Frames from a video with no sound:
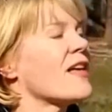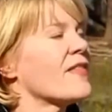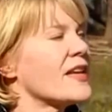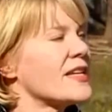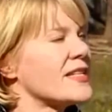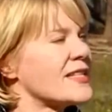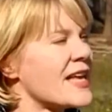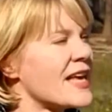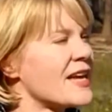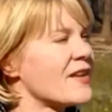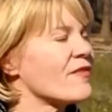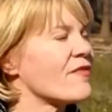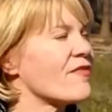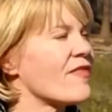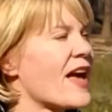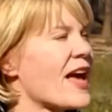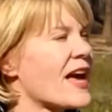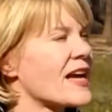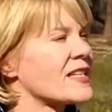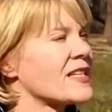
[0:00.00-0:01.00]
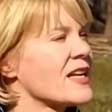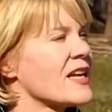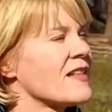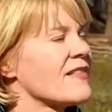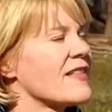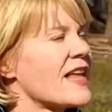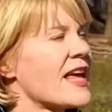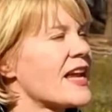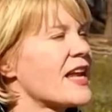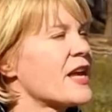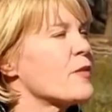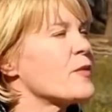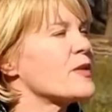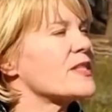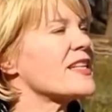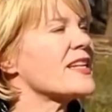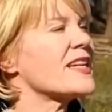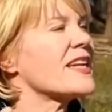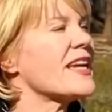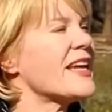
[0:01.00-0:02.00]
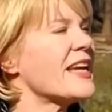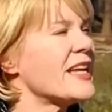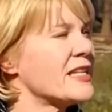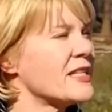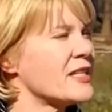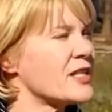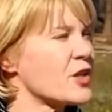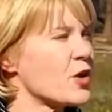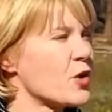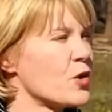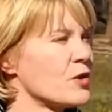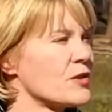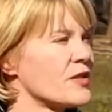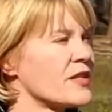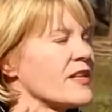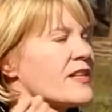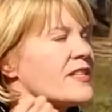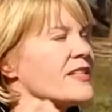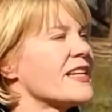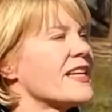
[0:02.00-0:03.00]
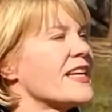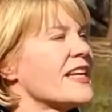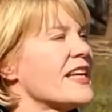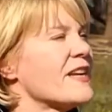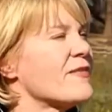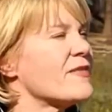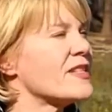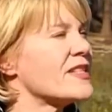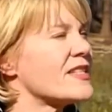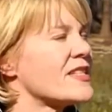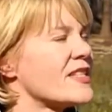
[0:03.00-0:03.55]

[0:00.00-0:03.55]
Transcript: they said, in fact, that it was an insult to even